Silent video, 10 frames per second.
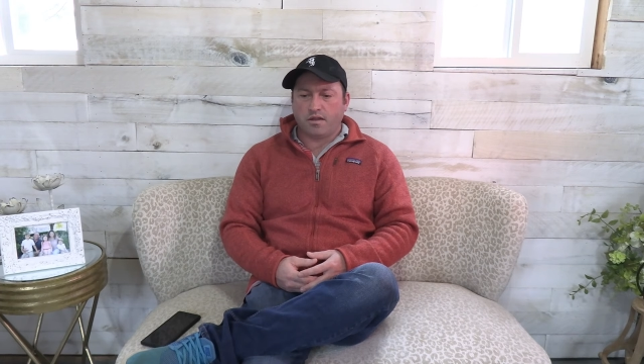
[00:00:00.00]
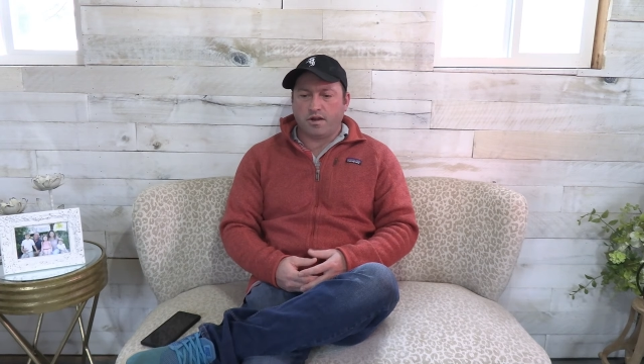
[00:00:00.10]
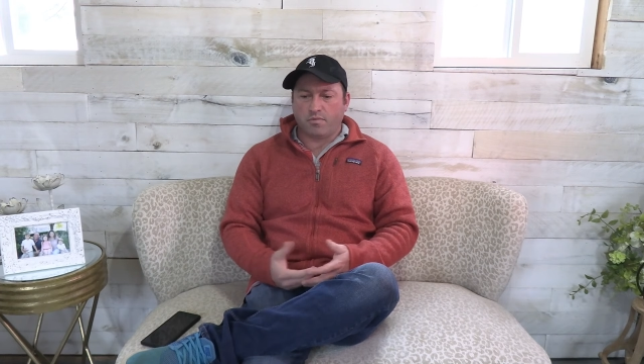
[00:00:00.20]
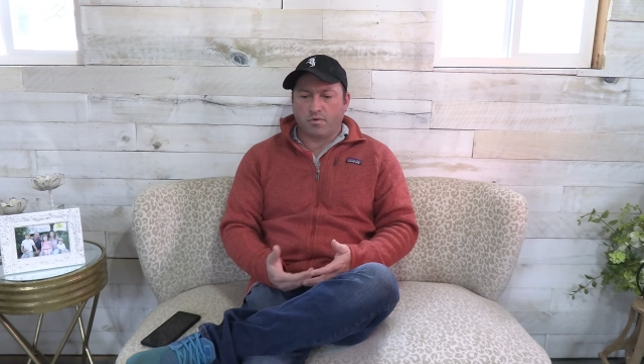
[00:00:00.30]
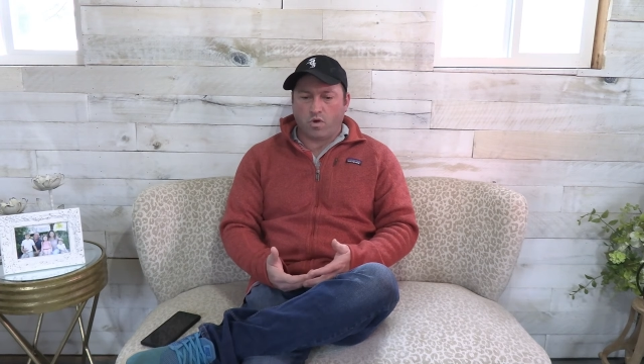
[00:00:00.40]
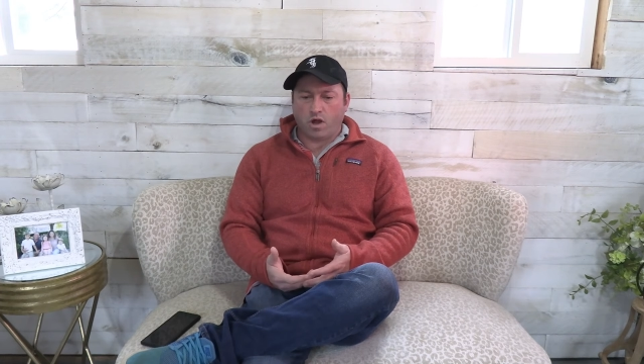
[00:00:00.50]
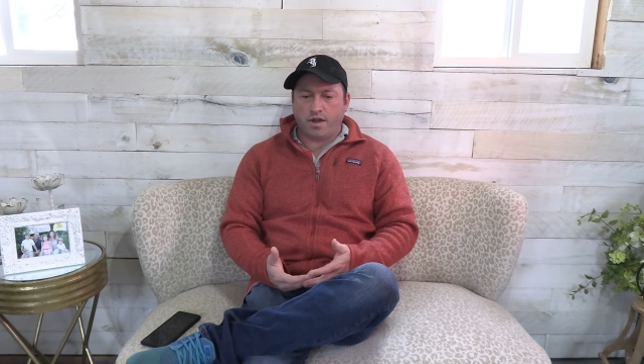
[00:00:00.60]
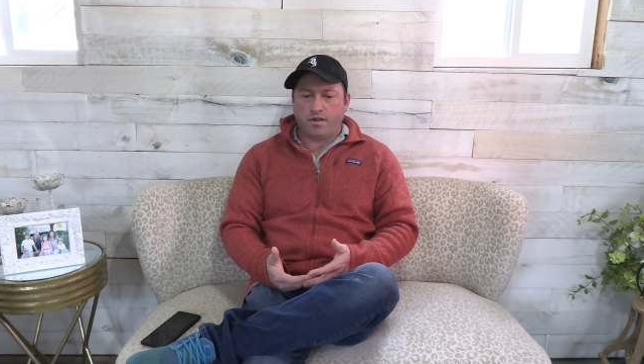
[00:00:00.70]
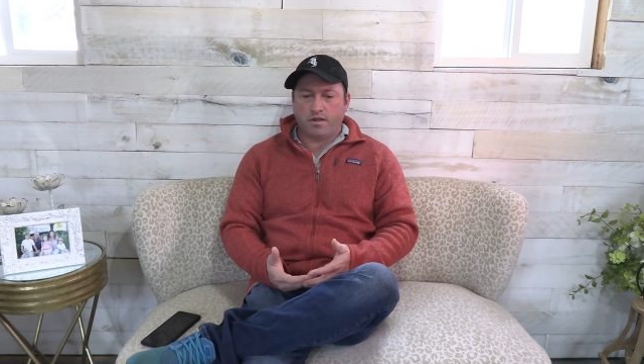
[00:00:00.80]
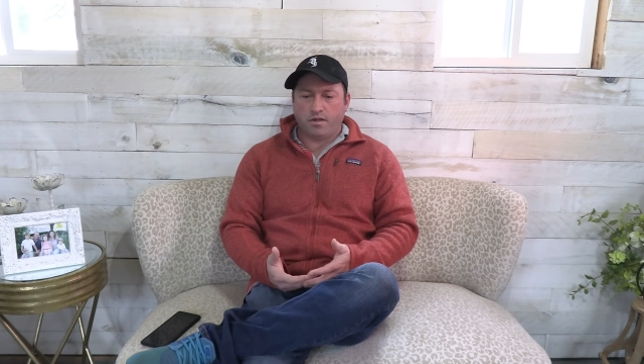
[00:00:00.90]
number
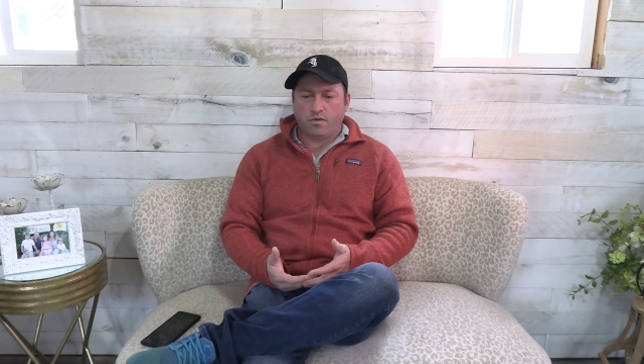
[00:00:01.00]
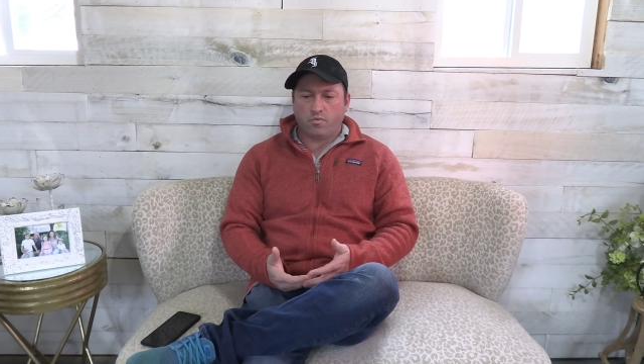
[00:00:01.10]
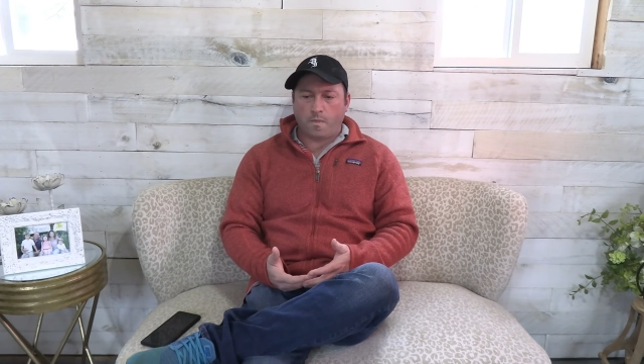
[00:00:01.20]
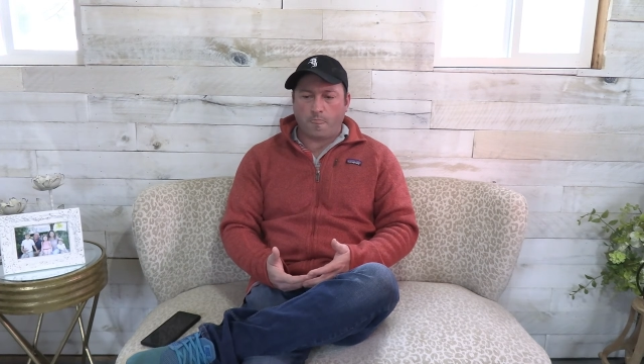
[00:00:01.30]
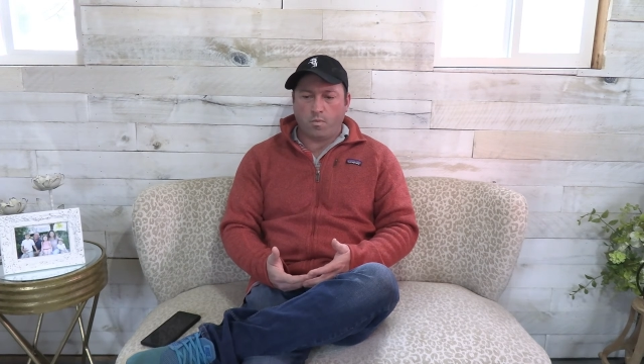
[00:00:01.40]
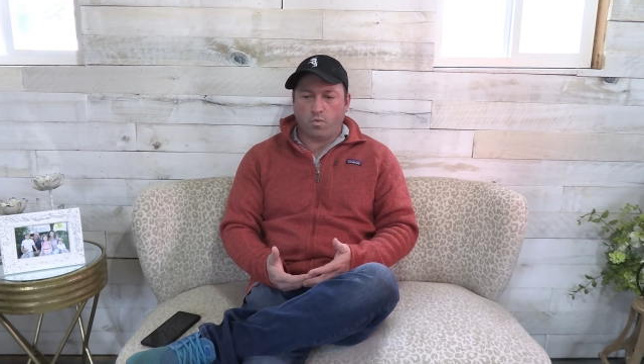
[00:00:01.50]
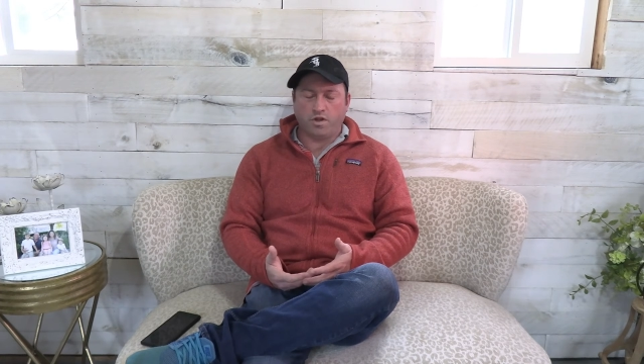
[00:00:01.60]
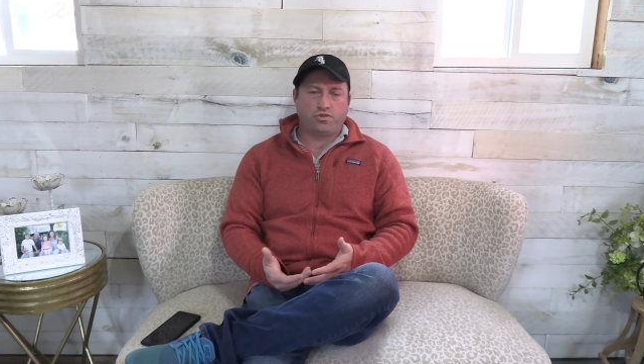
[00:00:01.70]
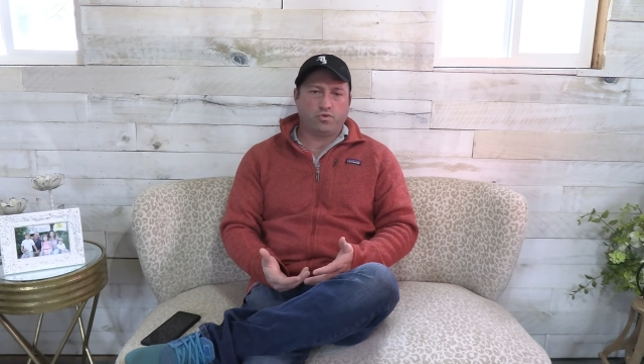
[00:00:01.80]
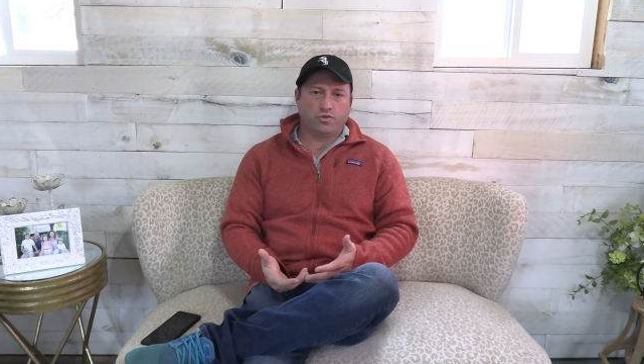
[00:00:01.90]
one,
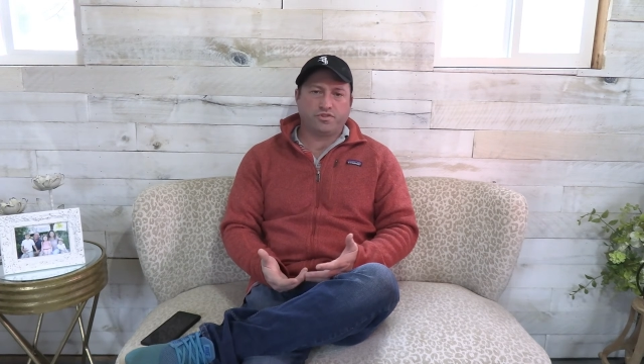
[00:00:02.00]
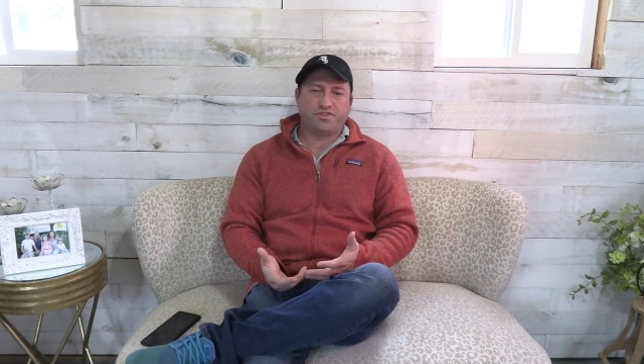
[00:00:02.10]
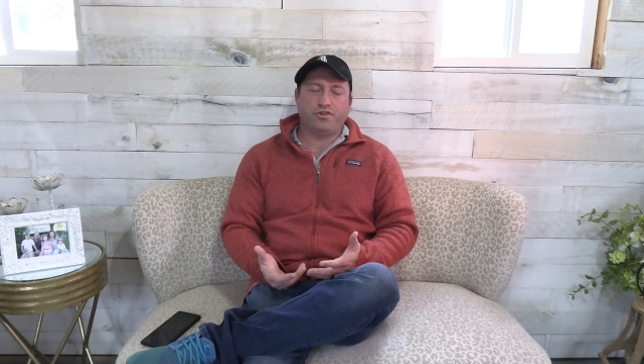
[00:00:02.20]
what tools do